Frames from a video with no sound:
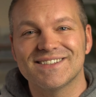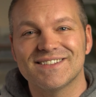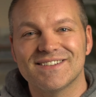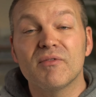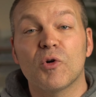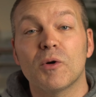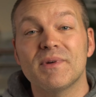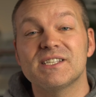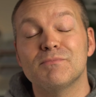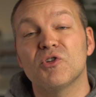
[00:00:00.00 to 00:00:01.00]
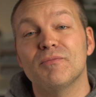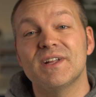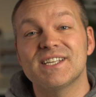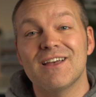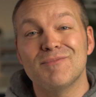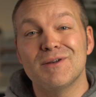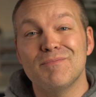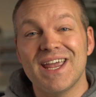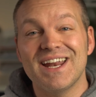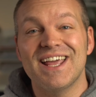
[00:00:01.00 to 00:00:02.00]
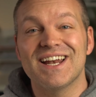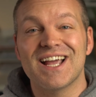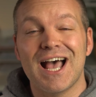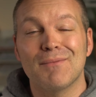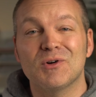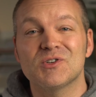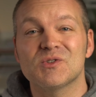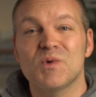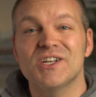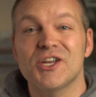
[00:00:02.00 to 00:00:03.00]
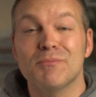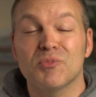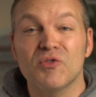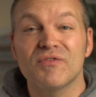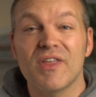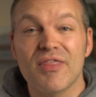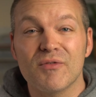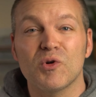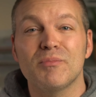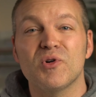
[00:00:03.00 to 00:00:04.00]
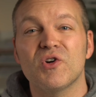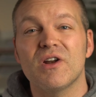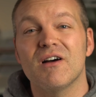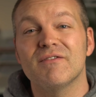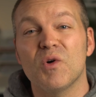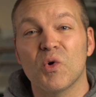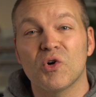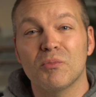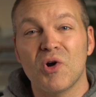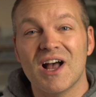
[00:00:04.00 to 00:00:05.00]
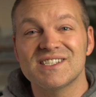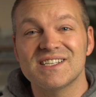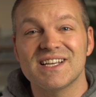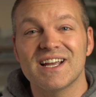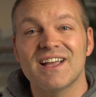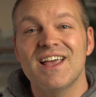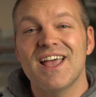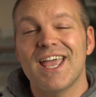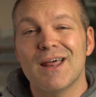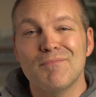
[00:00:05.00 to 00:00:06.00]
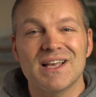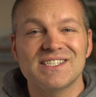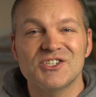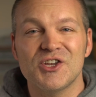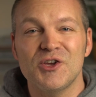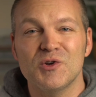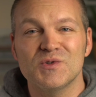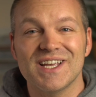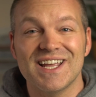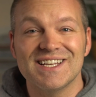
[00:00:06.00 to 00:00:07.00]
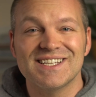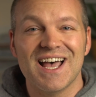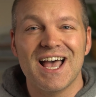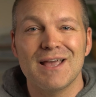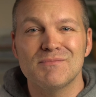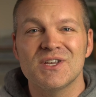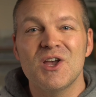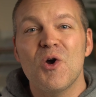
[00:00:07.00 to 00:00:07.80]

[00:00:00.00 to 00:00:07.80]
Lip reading: Some performance improvements have been made in Commerce which improve the throughput of order processing and message queues in times